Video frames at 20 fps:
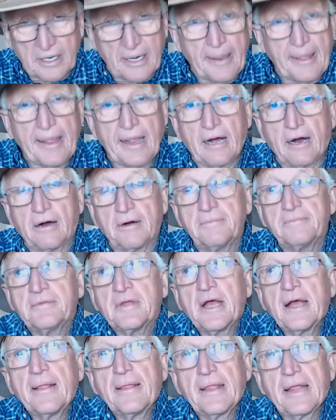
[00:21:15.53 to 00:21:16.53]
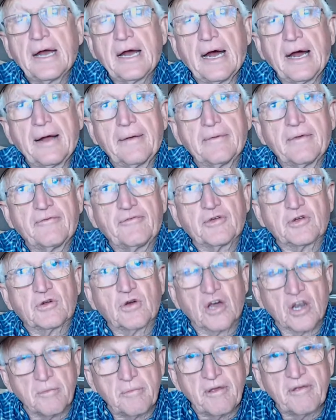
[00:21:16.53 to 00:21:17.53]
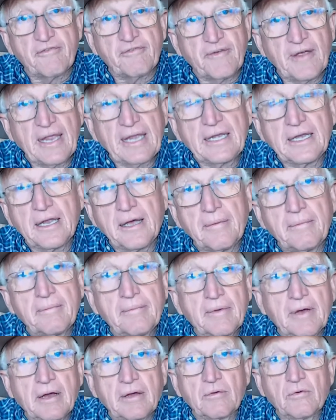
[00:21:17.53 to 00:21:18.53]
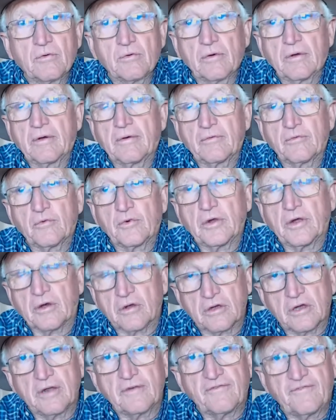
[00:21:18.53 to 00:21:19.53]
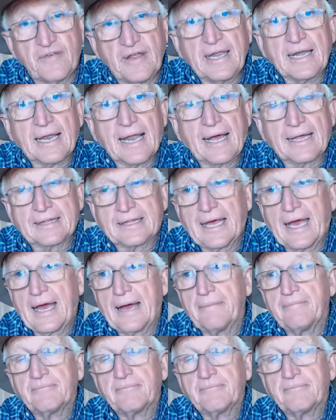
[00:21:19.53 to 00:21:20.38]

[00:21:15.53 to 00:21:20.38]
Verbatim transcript: You know, uh, if you're going to be feeding them a, a, real good feed like that,